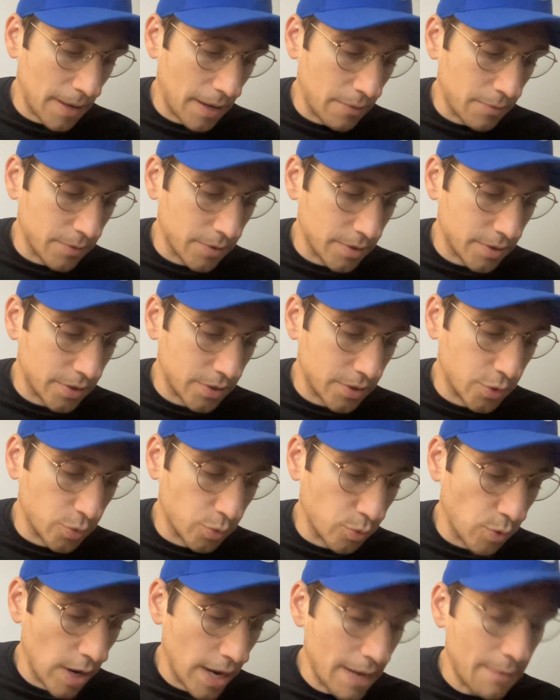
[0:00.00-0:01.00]
That was
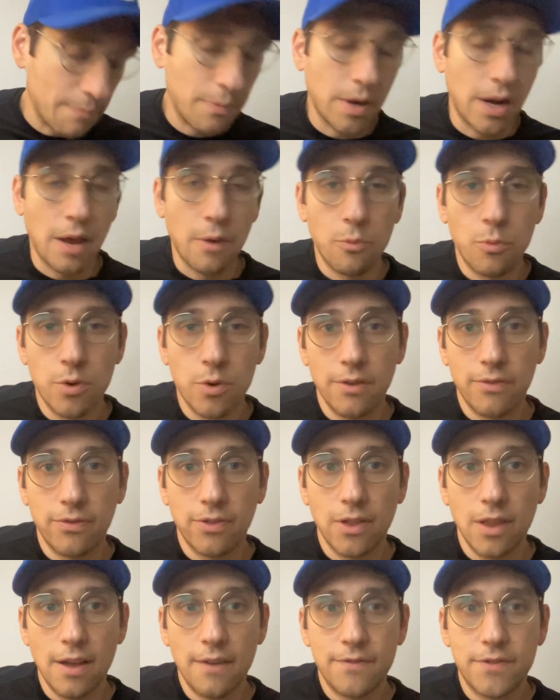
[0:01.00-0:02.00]
great, but I would have
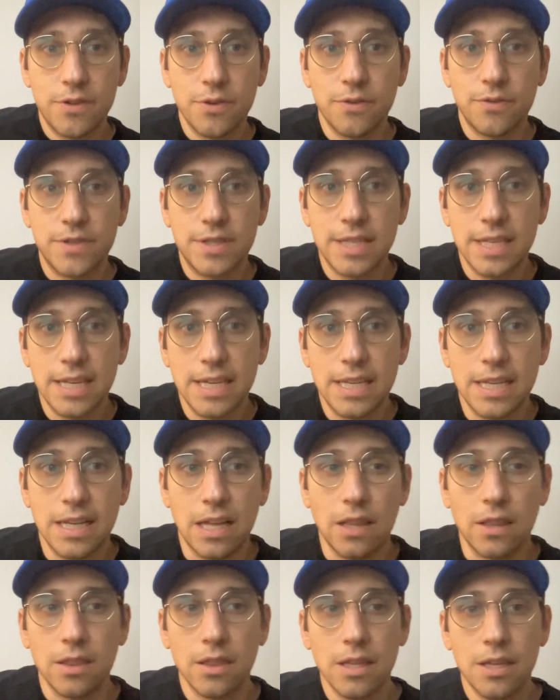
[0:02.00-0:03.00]
loved to have seen
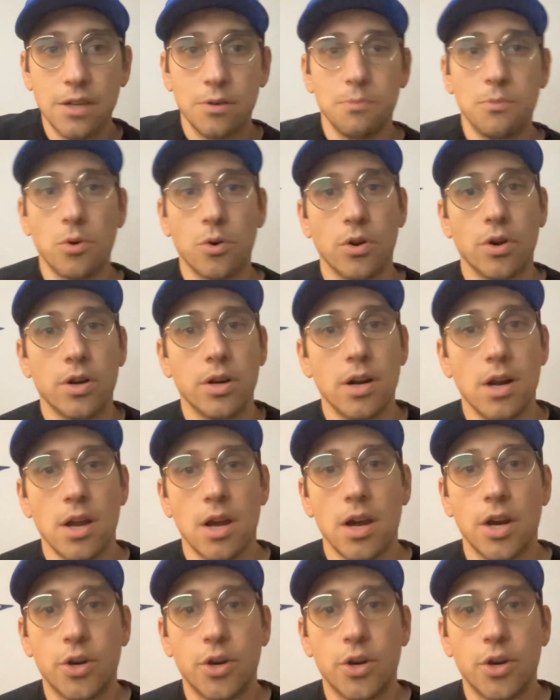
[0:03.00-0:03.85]
a little more